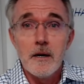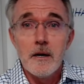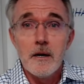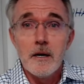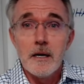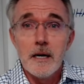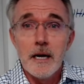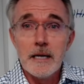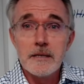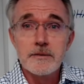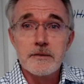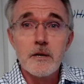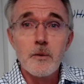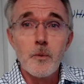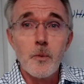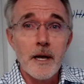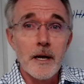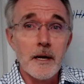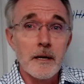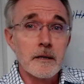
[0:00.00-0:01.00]

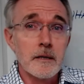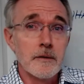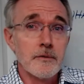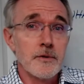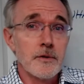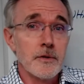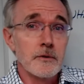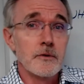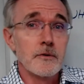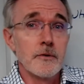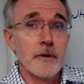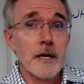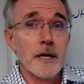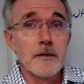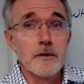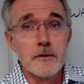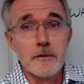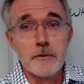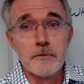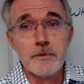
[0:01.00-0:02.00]
SD-WAN gives you
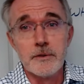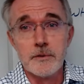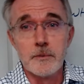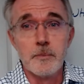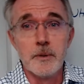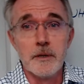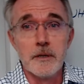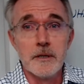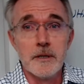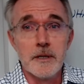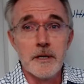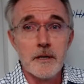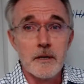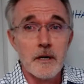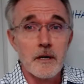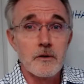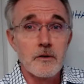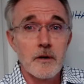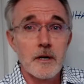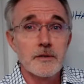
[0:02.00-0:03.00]
granular visibility
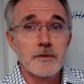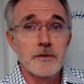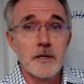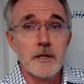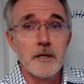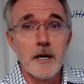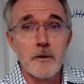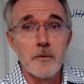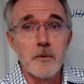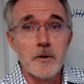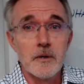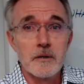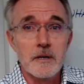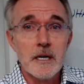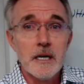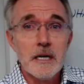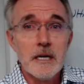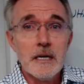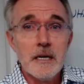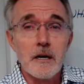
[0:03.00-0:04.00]
across the network,
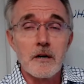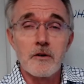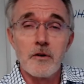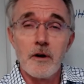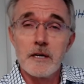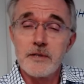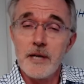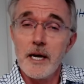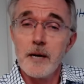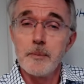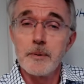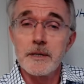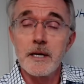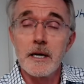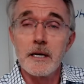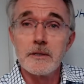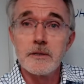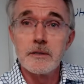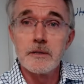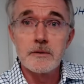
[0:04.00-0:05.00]
across
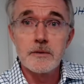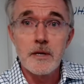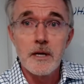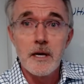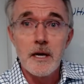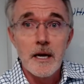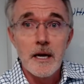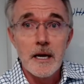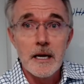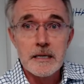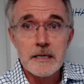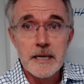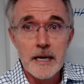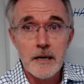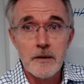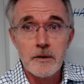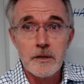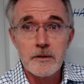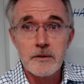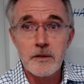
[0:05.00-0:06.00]
applications, and
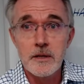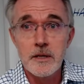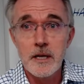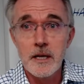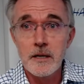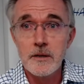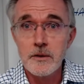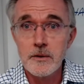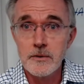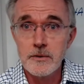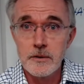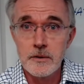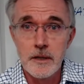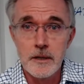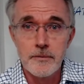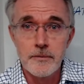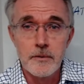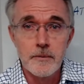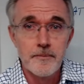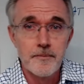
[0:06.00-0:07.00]
down into the end user
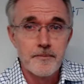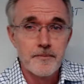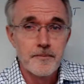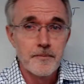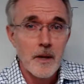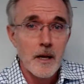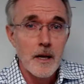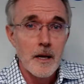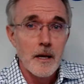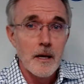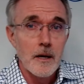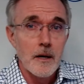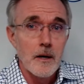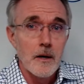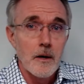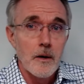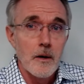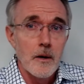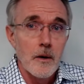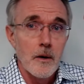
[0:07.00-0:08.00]
level.
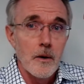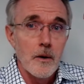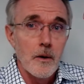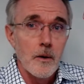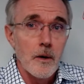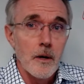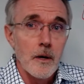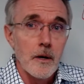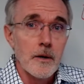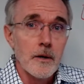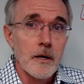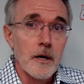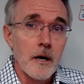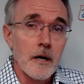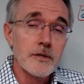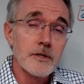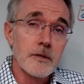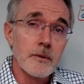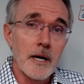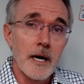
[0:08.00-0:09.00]
It
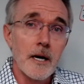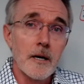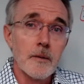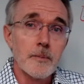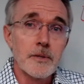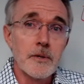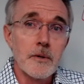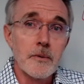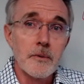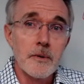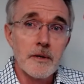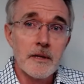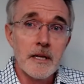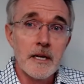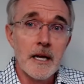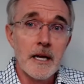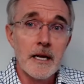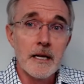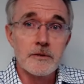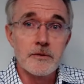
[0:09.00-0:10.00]
also helps you with
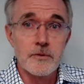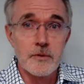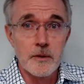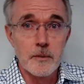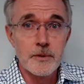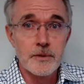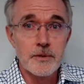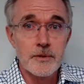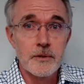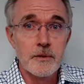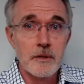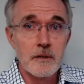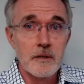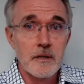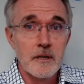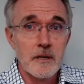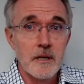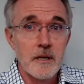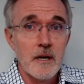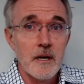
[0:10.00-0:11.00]
enhanced troubleshooting
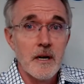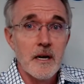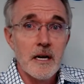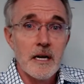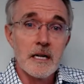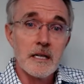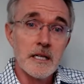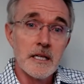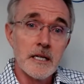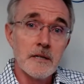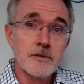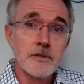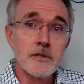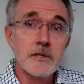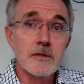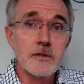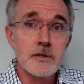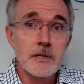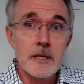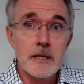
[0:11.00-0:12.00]
and allows you to
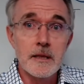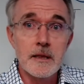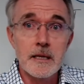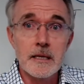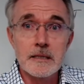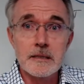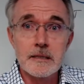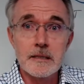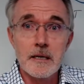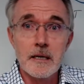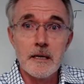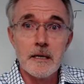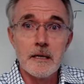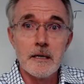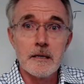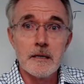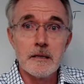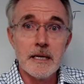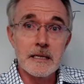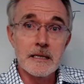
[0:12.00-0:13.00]
see things
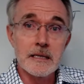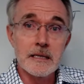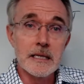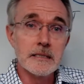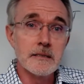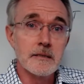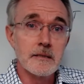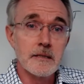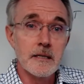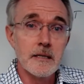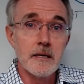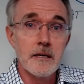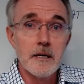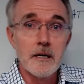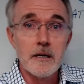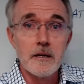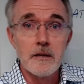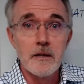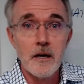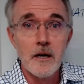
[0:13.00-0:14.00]
like latency,
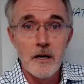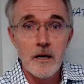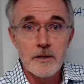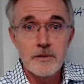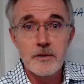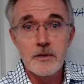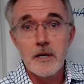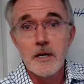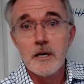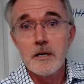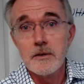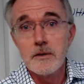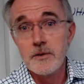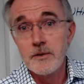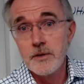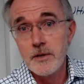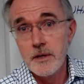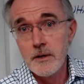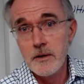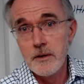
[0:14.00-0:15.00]
loss,
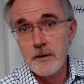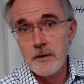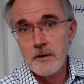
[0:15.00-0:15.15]
jitter,